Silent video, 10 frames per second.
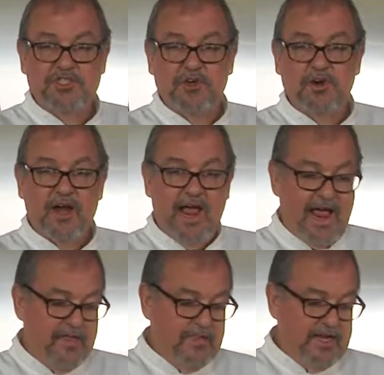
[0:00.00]
sugar
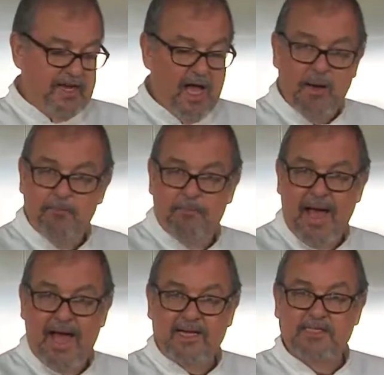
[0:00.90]
and then
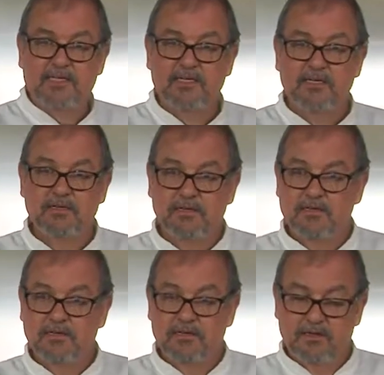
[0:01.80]
packed
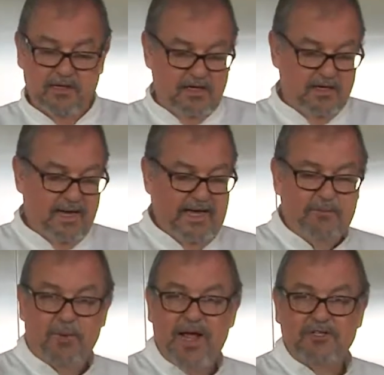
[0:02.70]

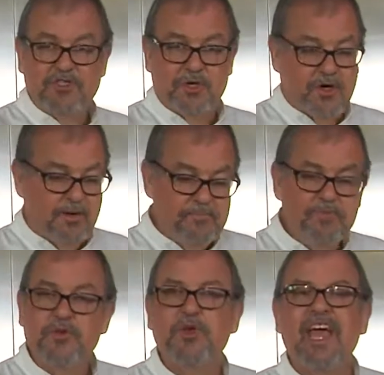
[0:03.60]
light brown sugar.
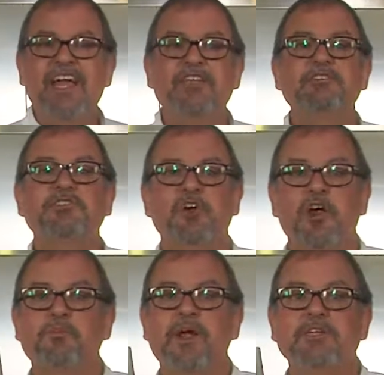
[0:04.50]
You can use
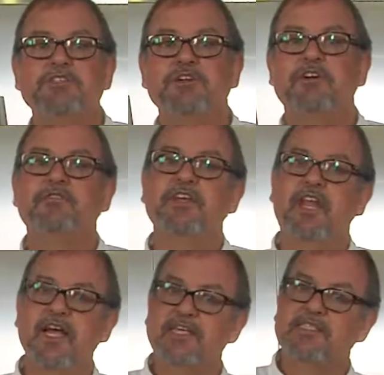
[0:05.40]
dark brown sugar if you
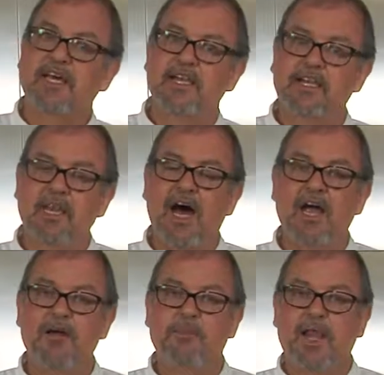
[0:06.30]
like. It's got a little
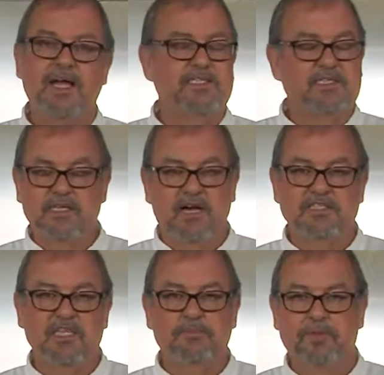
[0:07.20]
higher molasses
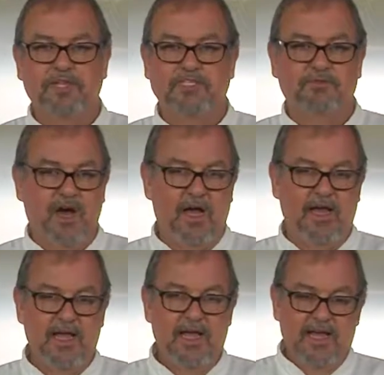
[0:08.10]
content, but that's fine.
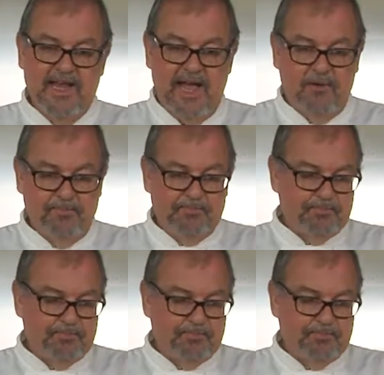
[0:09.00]
Now,